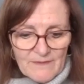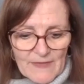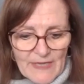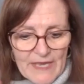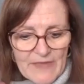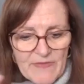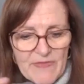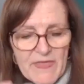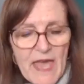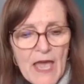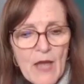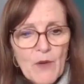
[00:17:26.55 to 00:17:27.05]

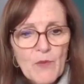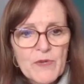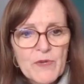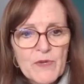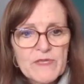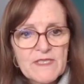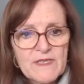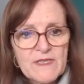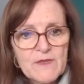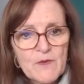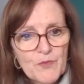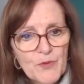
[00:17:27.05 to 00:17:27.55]
And that
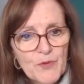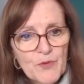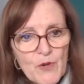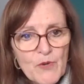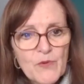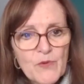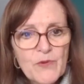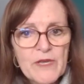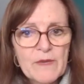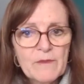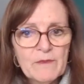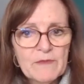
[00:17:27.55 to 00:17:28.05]
was the
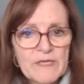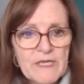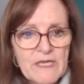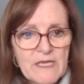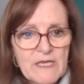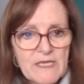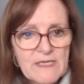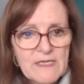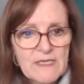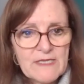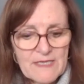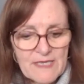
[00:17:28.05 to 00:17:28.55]
program
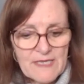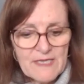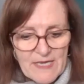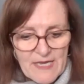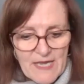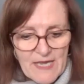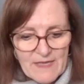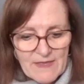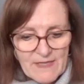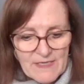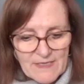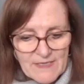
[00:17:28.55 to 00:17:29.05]
leads
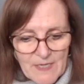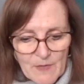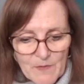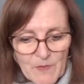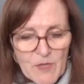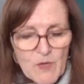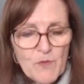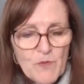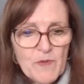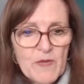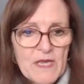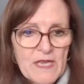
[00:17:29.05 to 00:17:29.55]
and the
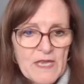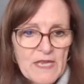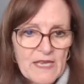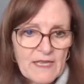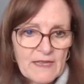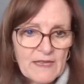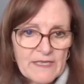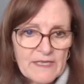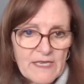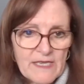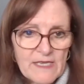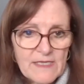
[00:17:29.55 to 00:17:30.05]
WPN
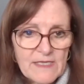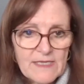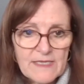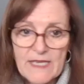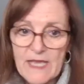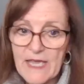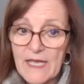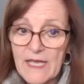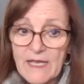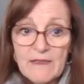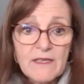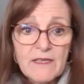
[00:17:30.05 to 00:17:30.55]
leads
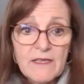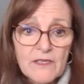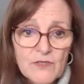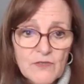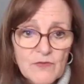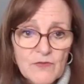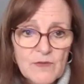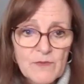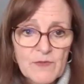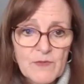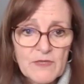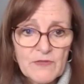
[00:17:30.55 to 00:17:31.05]
and the
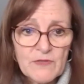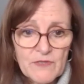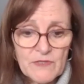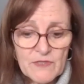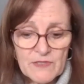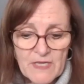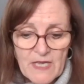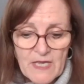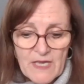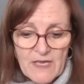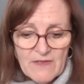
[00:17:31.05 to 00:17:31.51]
contributors.